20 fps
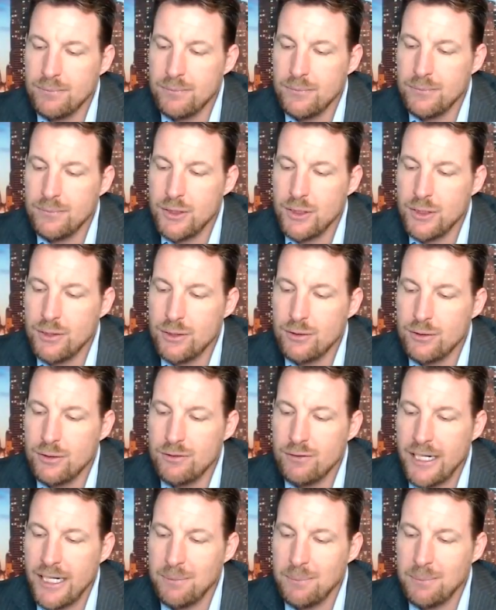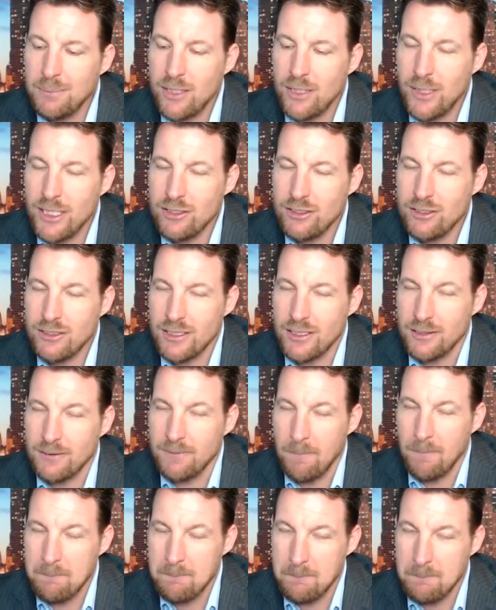you evaded my question, though.
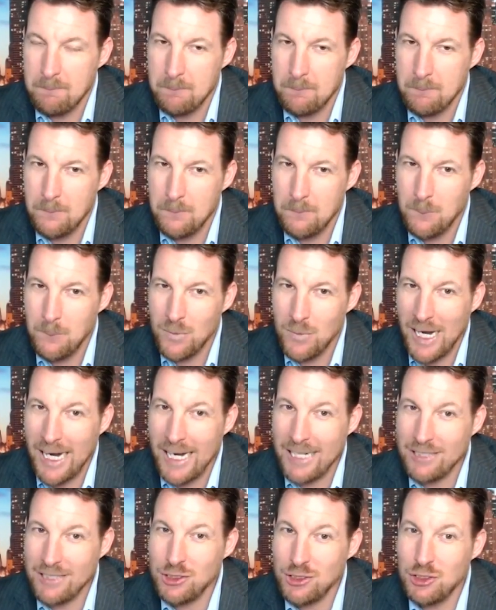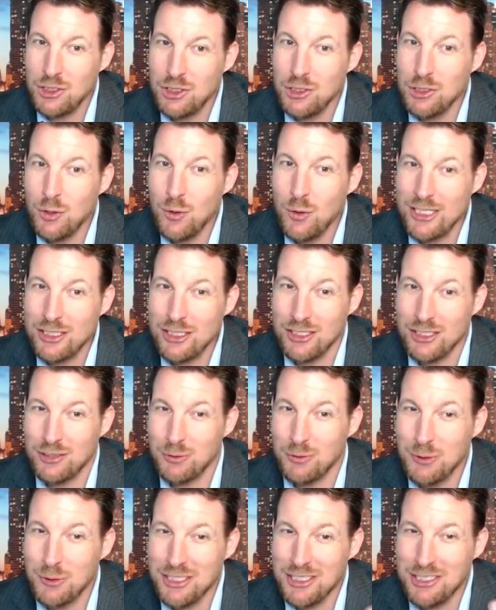I asked you 2 questions.
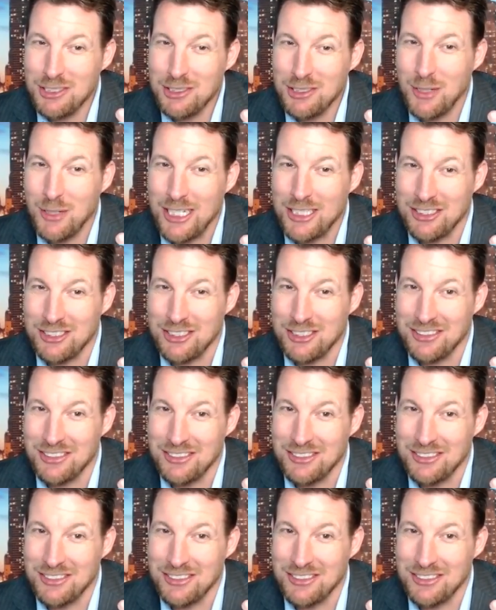What were the 2 questions?